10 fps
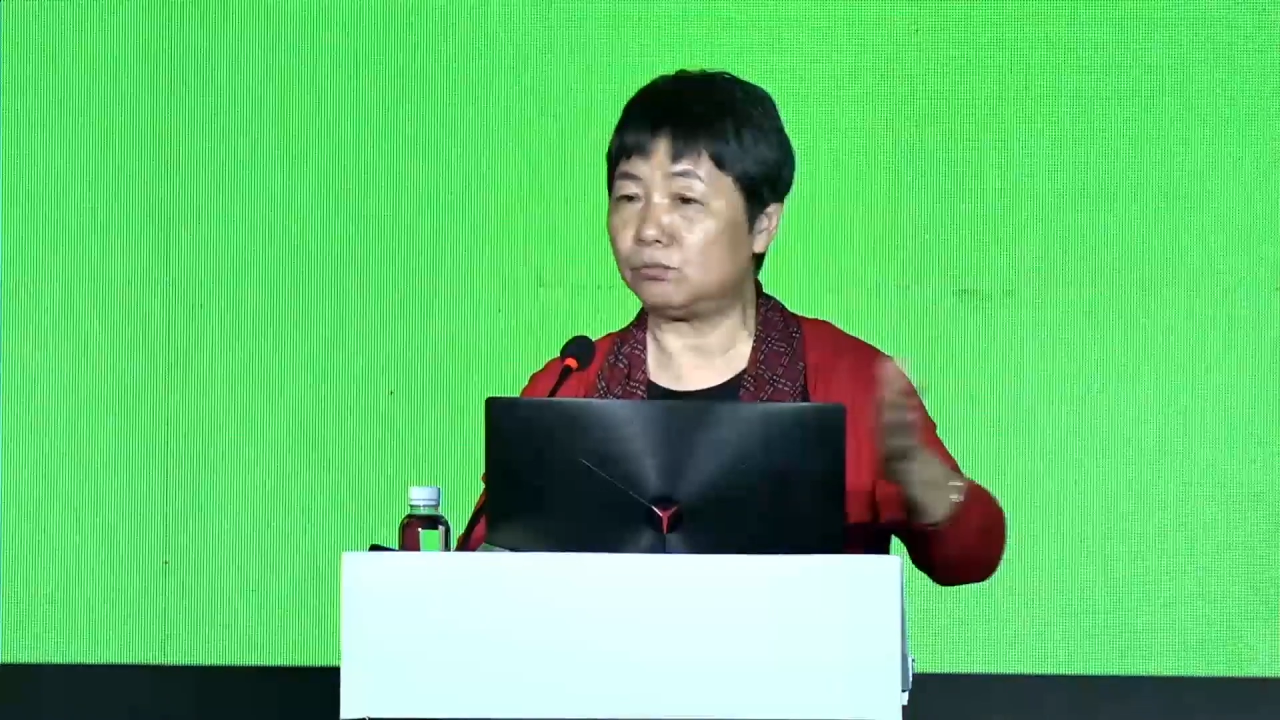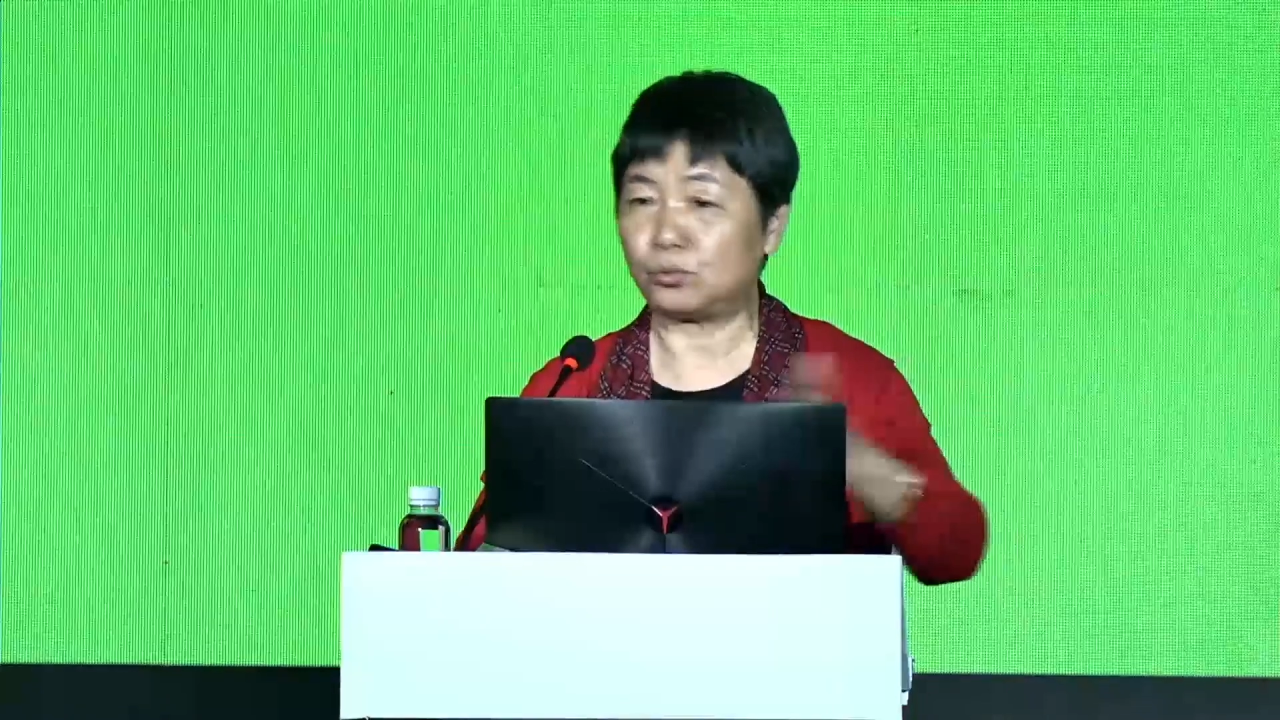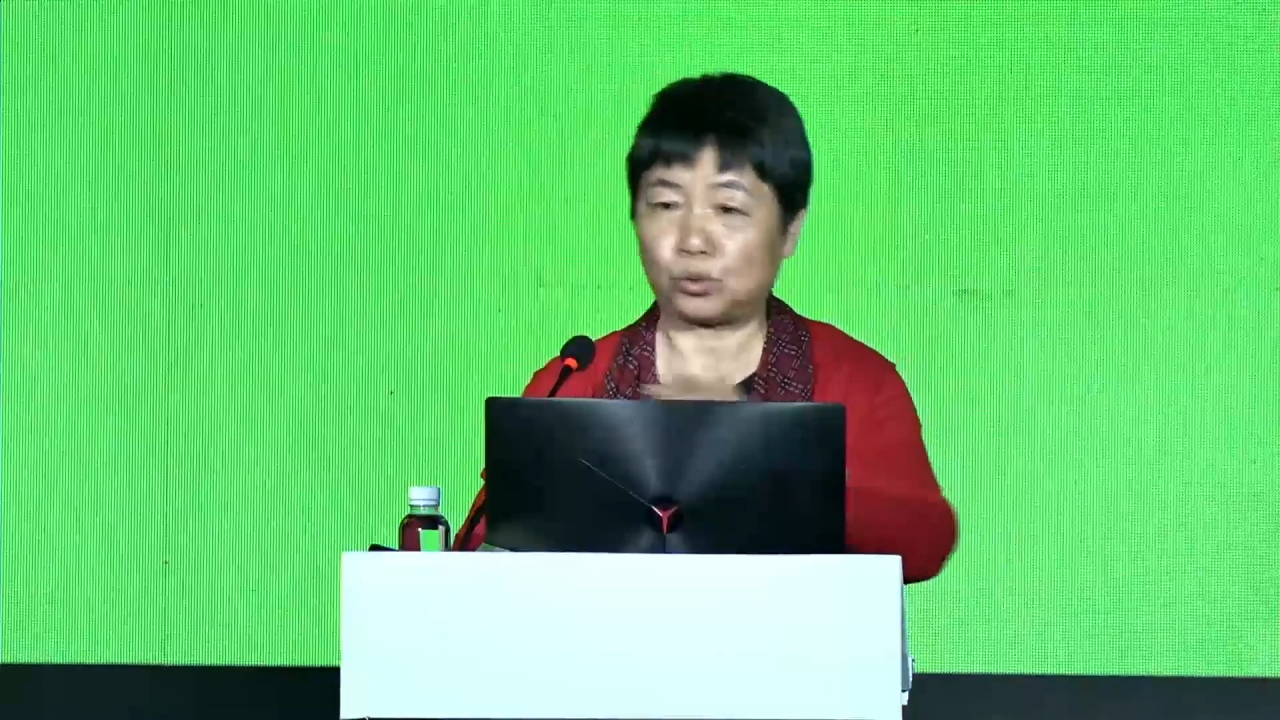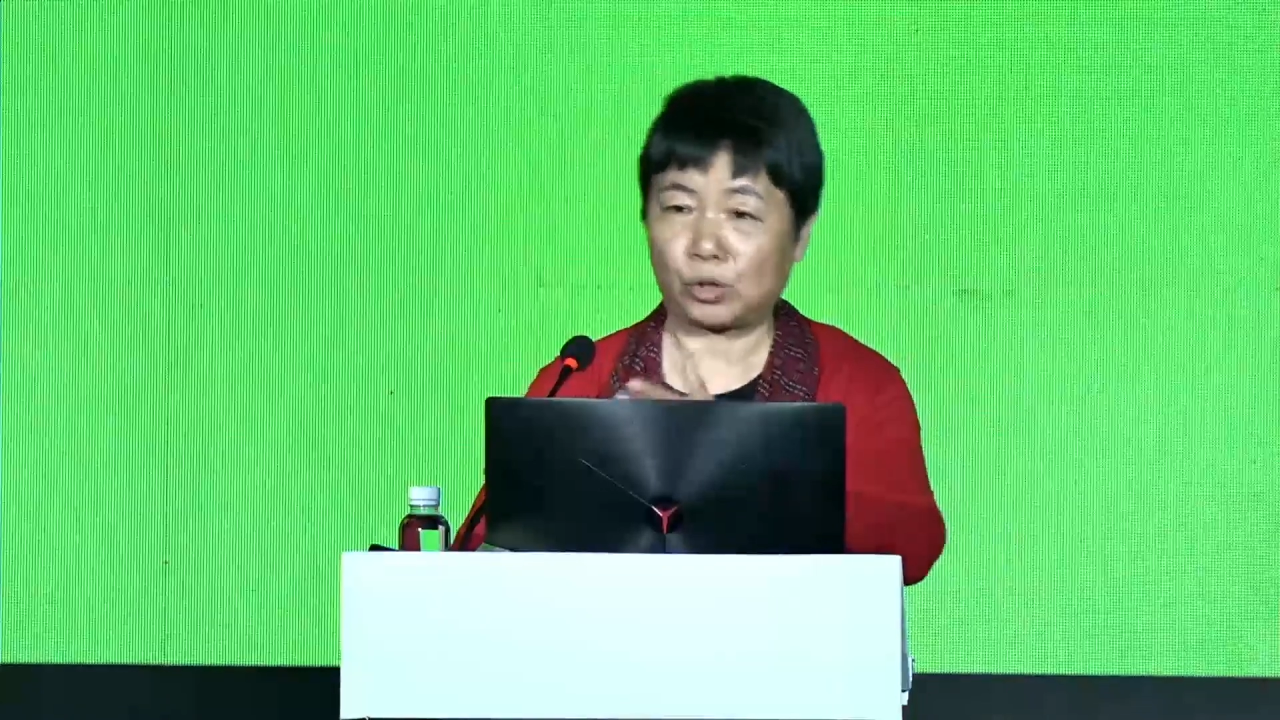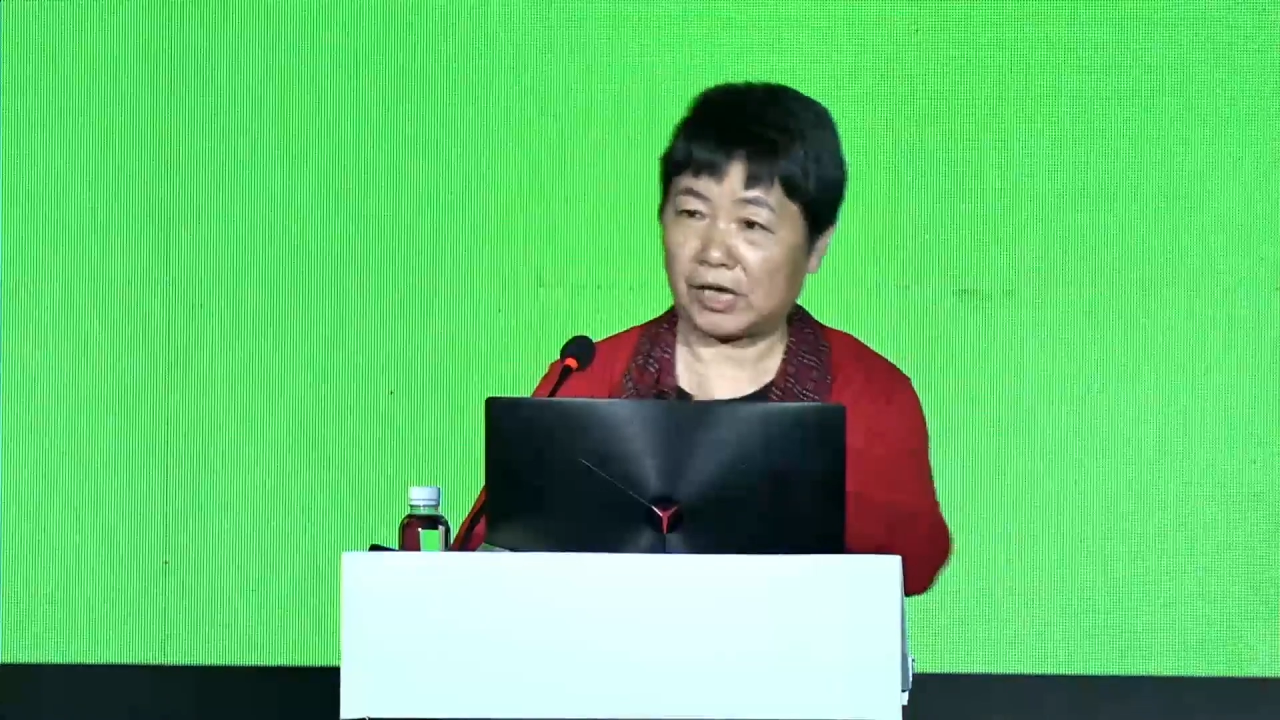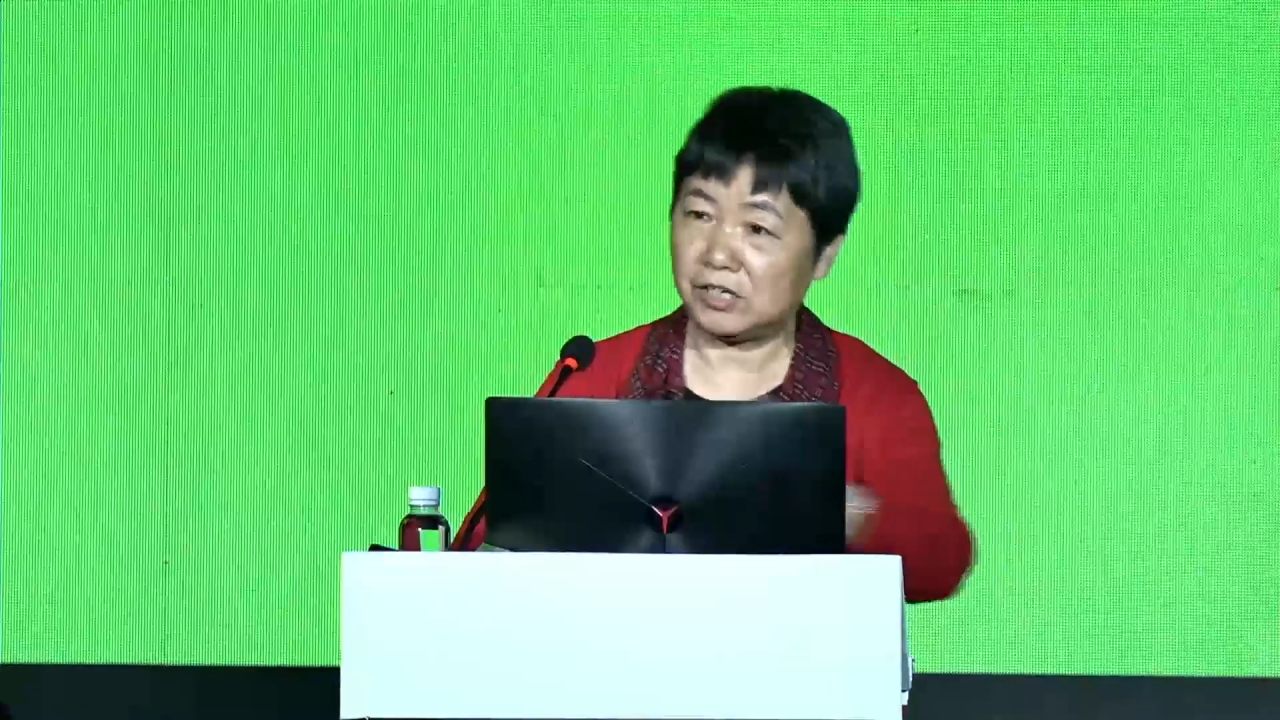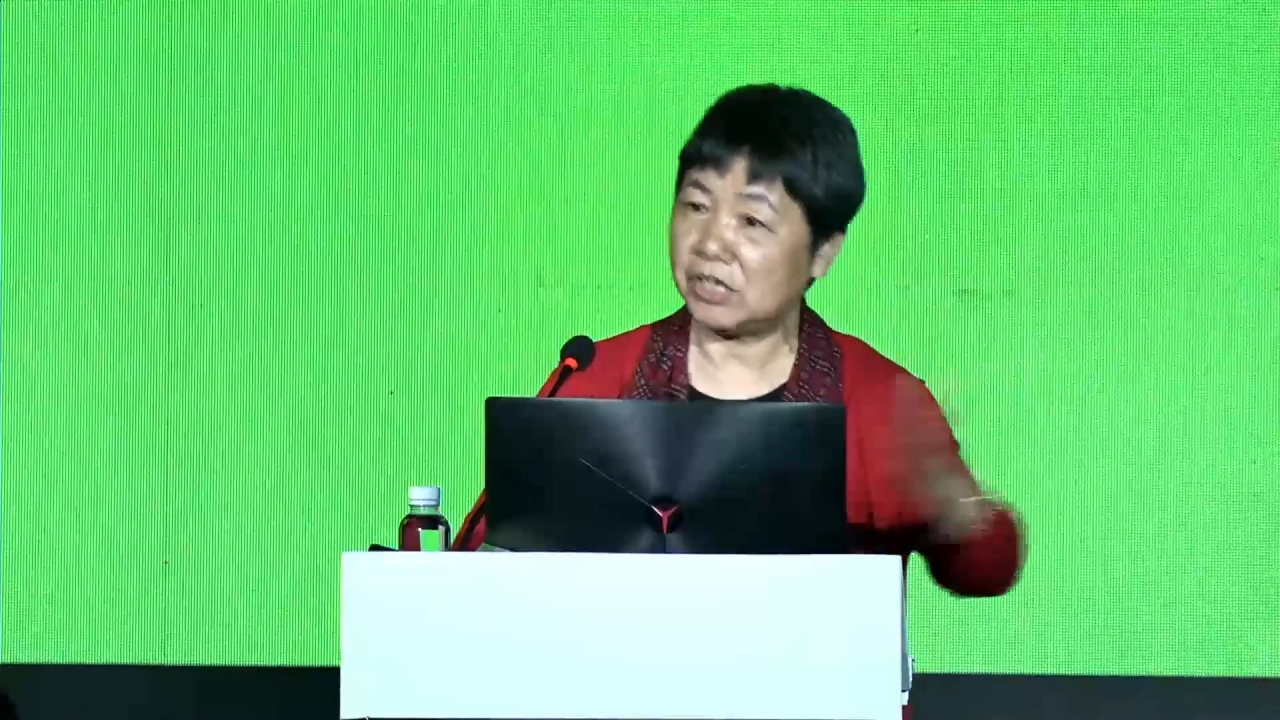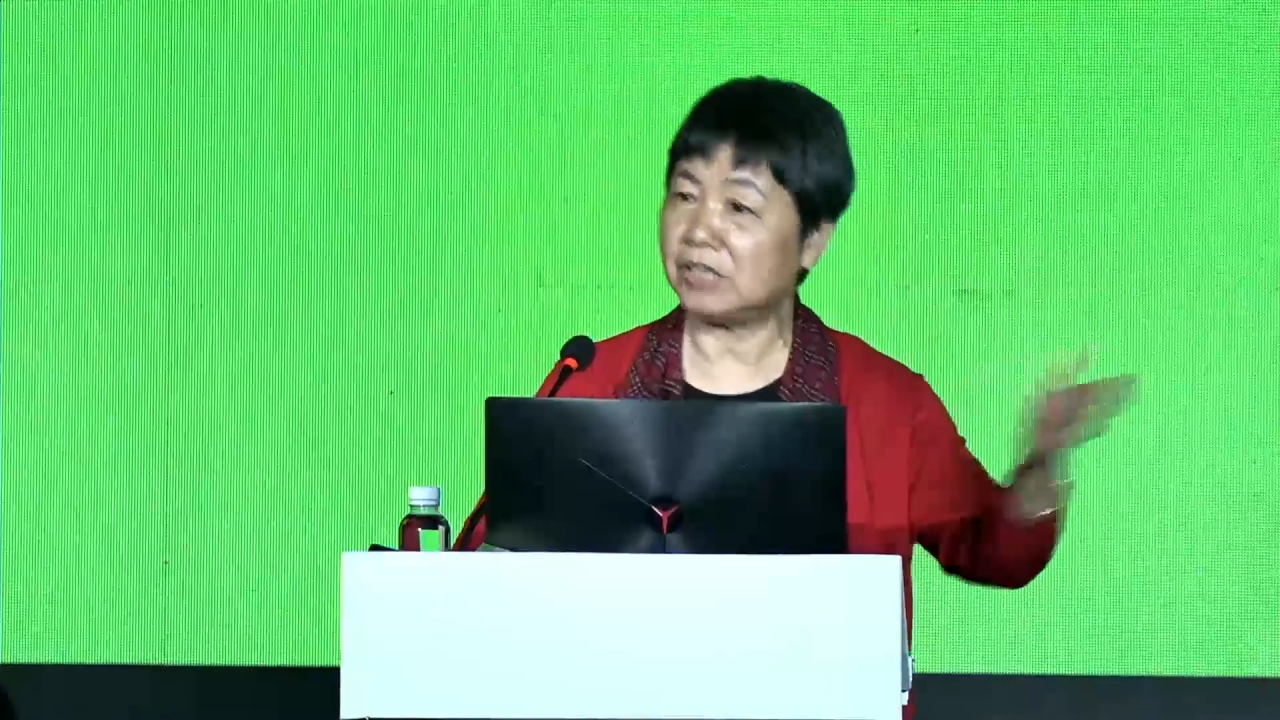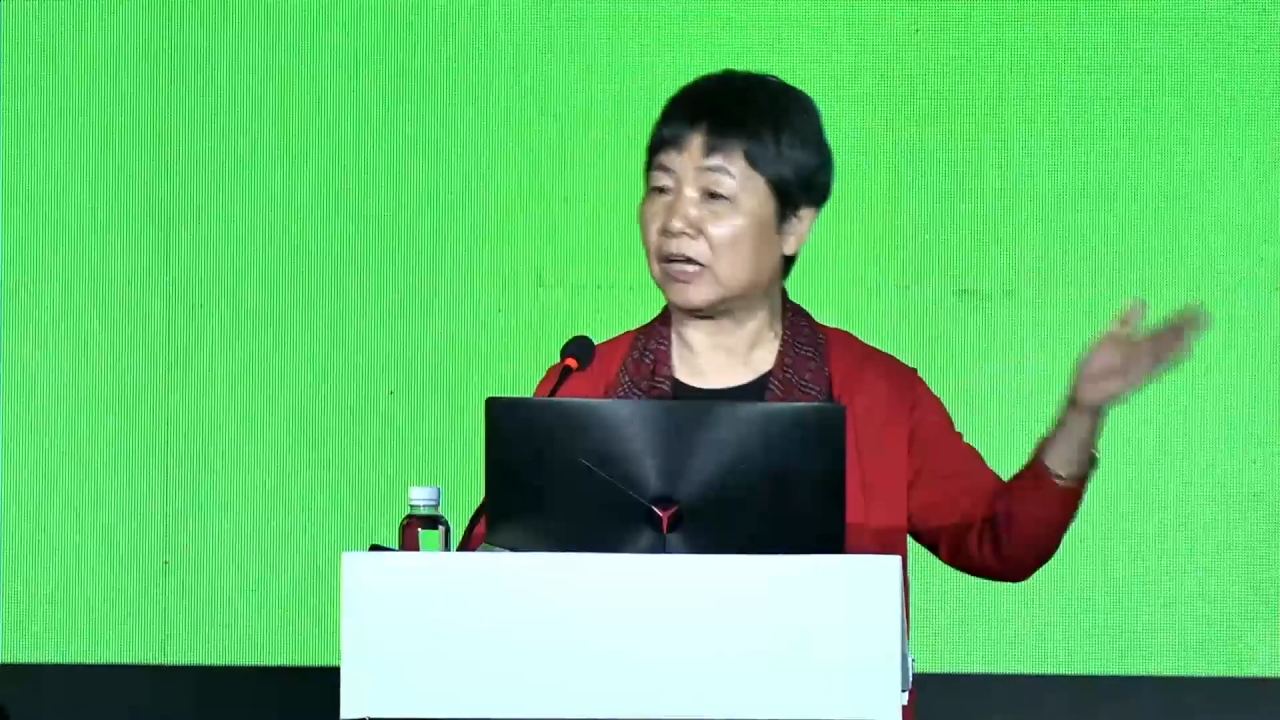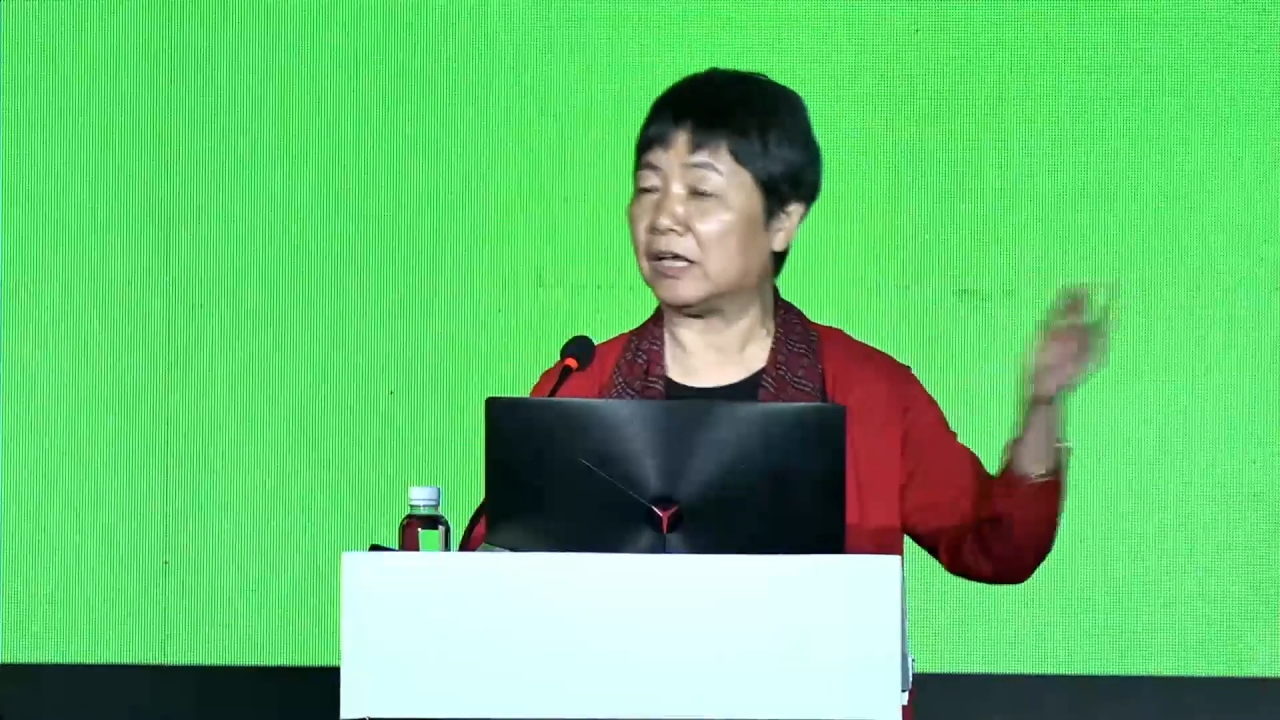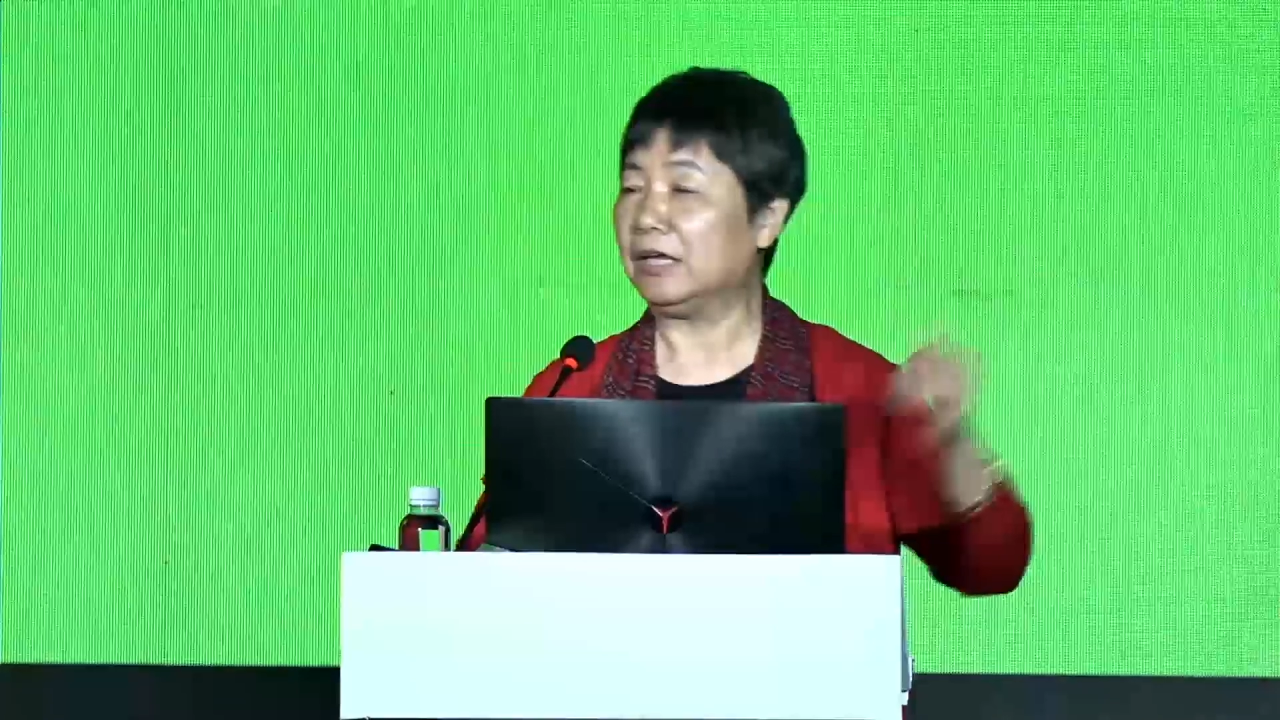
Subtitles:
meetings,